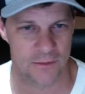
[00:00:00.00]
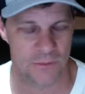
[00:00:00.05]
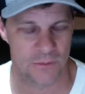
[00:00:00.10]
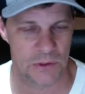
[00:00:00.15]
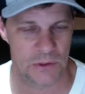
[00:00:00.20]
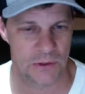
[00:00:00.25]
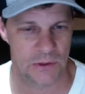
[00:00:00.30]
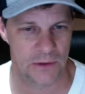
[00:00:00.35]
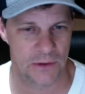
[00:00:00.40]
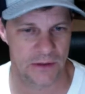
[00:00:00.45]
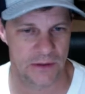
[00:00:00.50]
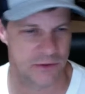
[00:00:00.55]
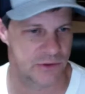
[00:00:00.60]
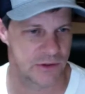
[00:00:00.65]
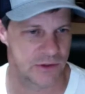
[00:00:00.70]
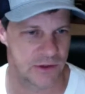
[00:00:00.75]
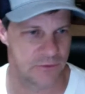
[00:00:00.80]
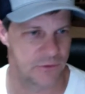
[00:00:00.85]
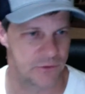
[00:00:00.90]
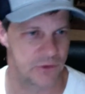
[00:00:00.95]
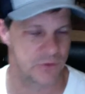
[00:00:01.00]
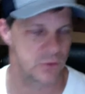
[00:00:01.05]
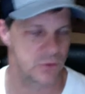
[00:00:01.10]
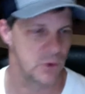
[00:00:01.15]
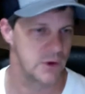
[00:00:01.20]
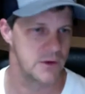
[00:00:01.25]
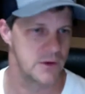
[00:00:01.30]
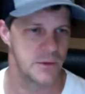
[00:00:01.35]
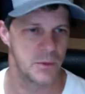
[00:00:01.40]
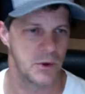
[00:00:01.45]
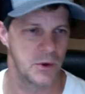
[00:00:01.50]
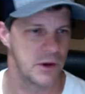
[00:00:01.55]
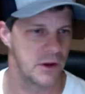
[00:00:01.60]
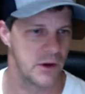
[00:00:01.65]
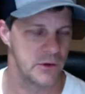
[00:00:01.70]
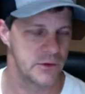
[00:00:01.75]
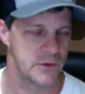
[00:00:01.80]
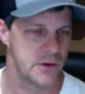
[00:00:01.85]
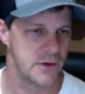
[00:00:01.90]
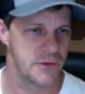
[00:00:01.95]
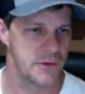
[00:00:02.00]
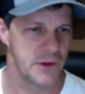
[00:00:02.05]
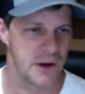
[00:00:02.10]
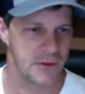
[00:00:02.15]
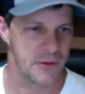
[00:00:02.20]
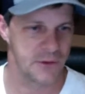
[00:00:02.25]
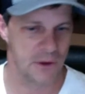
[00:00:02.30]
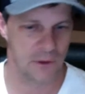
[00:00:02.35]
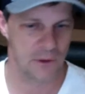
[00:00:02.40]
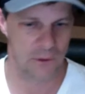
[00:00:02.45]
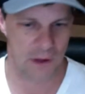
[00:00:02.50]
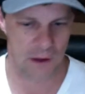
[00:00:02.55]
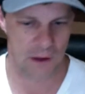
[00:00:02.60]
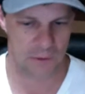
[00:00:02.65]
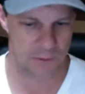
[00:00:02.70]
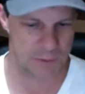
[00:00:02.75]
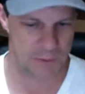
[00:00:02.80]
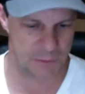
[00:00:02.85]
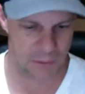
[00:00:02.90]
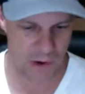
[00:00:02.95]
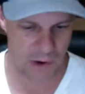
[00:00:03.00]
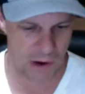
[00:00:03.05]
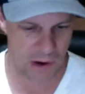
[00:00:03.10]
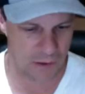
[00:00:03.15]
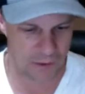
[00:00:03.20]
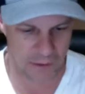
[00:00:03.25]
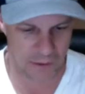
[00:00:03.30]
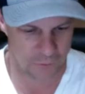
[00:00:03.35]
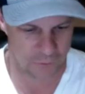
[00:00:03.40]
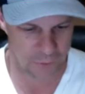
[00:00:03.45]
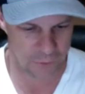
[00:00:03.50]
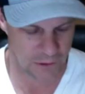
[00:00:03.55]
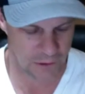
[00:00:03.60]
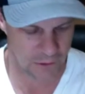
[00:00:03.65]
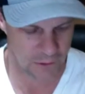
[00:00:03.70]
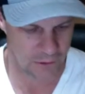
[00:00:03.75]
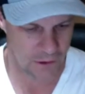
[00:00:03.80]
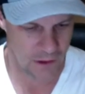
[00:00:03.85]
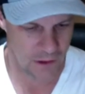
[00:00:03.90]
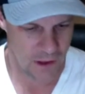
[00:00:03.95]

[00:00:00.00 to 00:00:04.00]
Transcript: you know I just I just wanted to bring y'all stuff that I felt I would be proud of, and